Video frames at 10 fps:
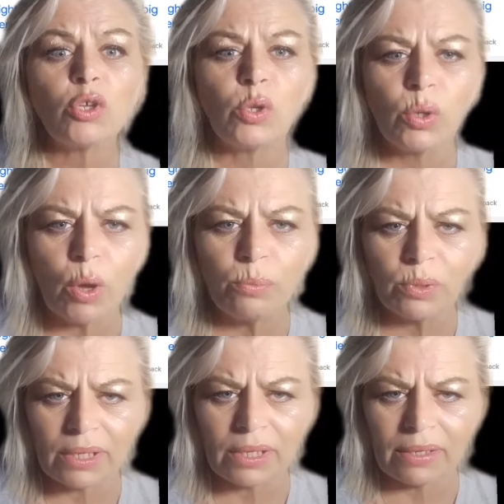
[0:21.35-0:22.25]

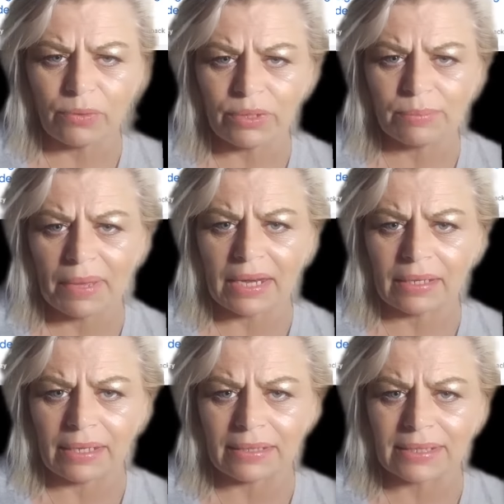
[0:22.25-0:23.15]
global influence
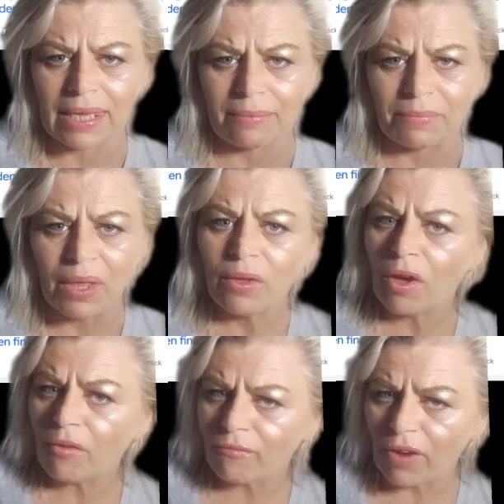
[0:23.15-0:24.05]
peddling scheme.
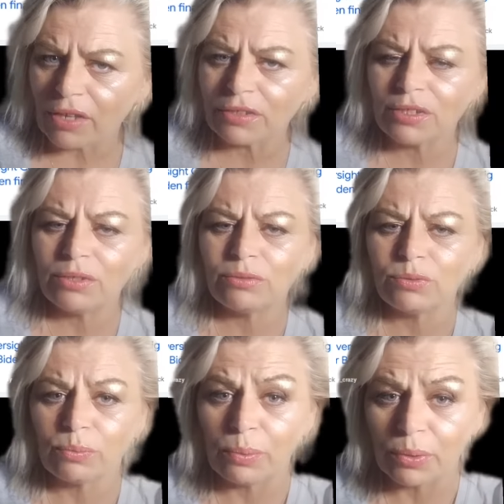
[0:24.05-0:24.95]
Fox
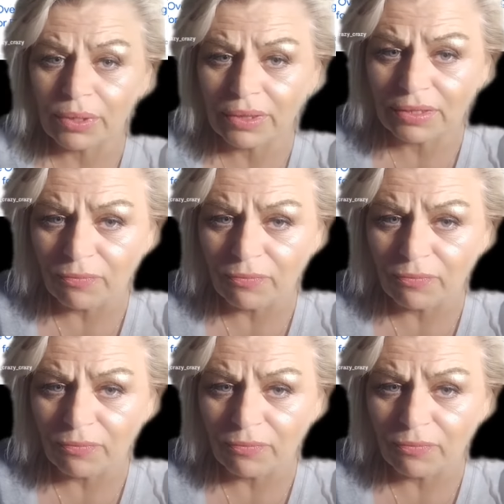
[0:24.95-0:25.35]
News reported this